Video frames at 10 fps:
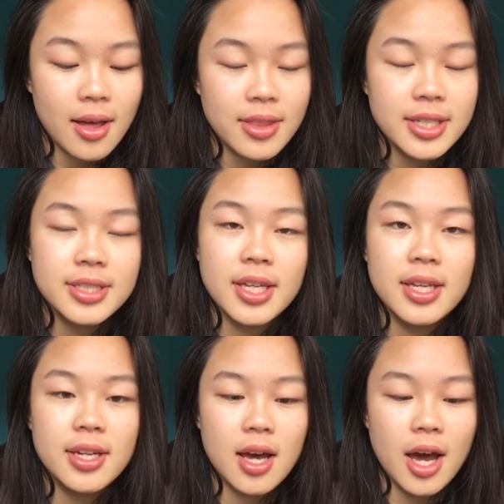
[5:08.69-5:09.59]
they
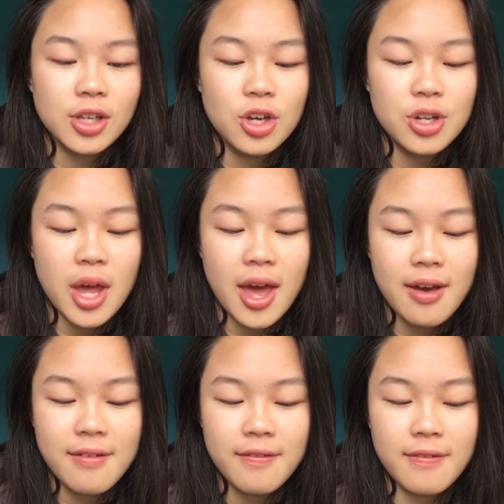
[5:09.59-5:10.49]
said I could
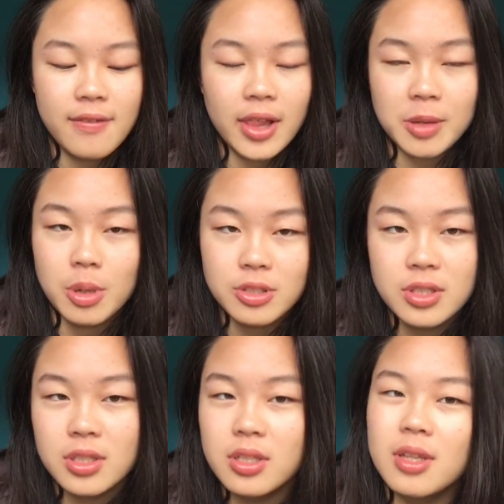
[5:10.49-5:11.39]
have like
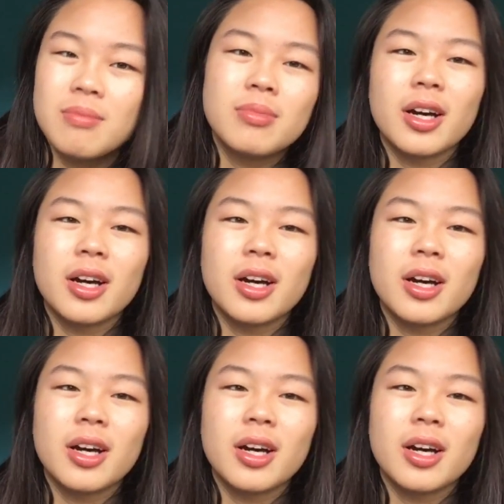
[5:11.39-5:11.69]
posted it to them,